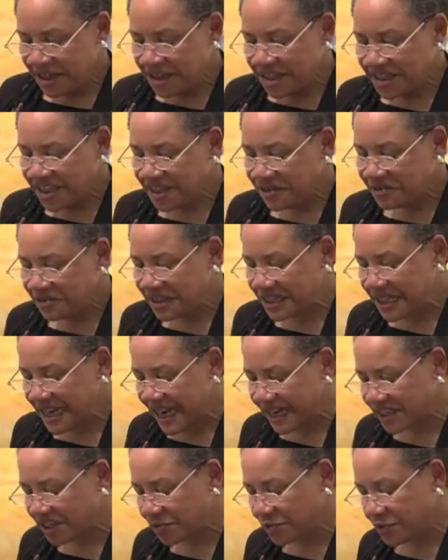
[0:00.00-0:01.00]
So
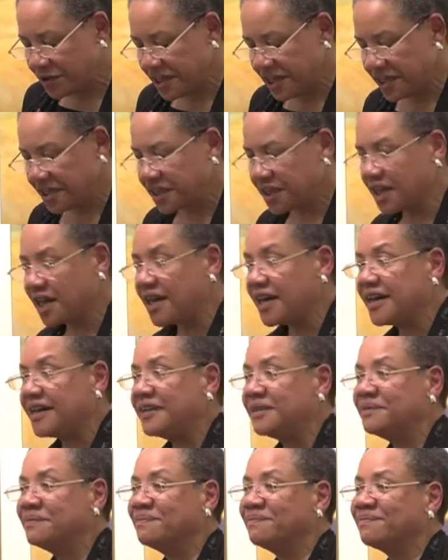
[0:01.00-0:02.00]
next week,
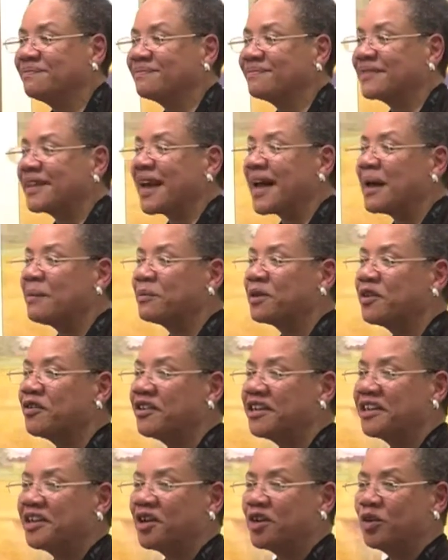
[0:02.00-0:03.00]
I'm
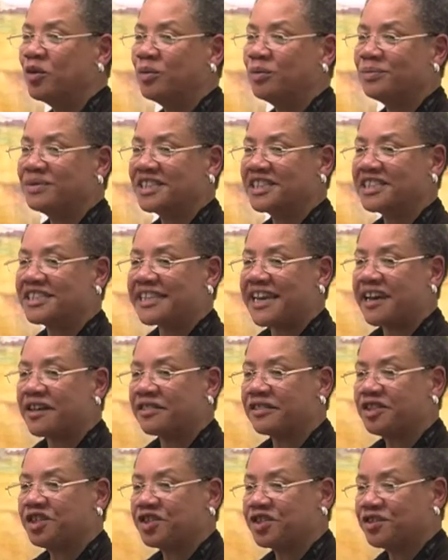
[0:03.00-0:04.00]
going home to
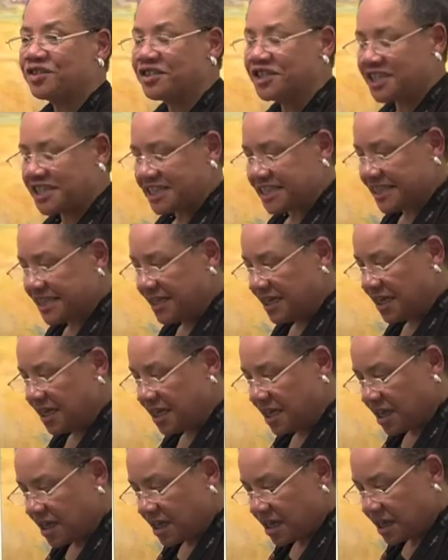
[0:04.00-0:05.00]
South Jersey
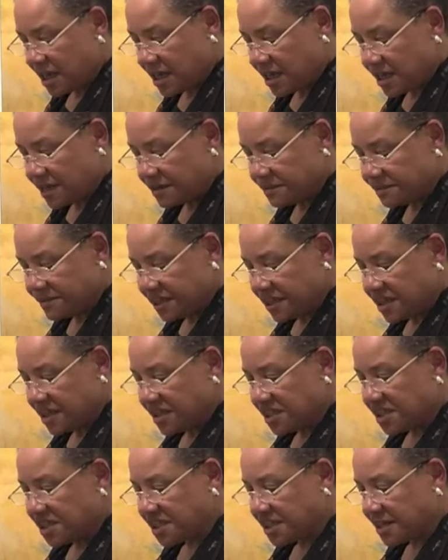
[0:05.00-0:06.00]

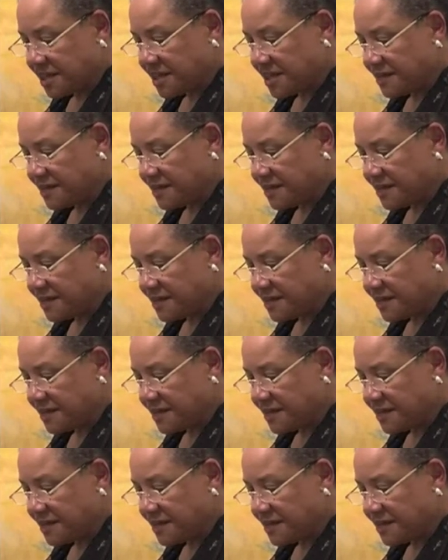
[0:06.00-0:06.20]
because